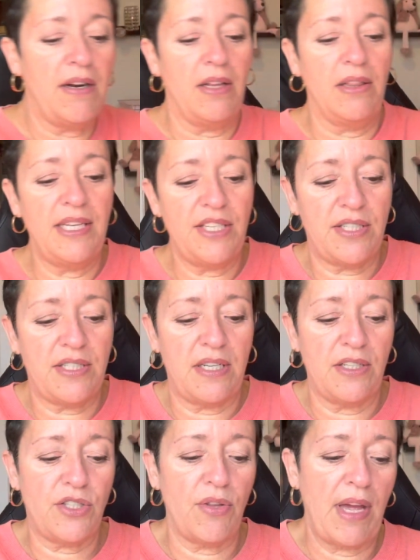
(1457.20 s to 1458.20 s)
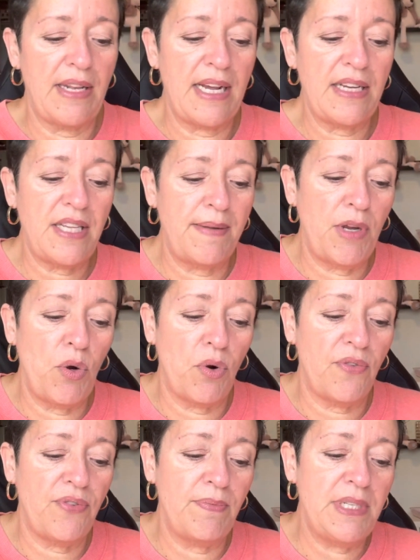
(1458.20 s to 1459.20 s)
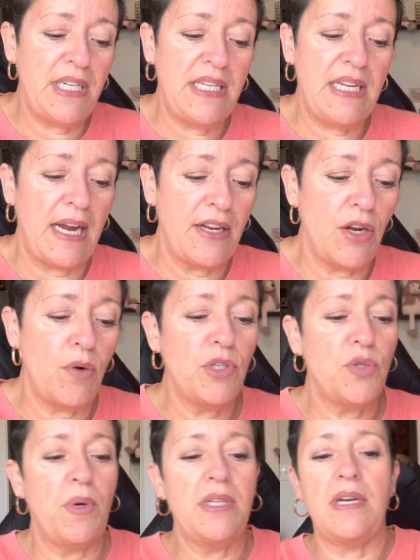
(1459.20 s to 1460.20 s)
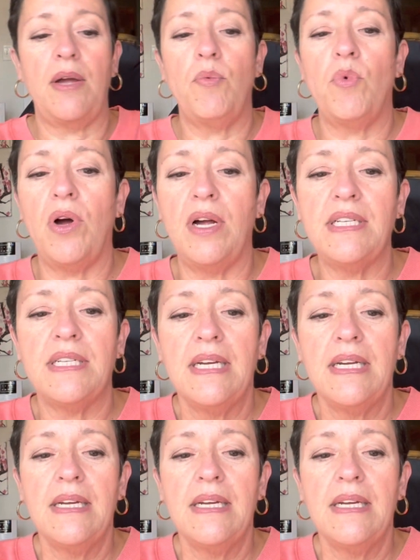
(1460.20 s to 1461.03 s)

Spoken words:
a list so that next time I order from Dee, I know which ones I want.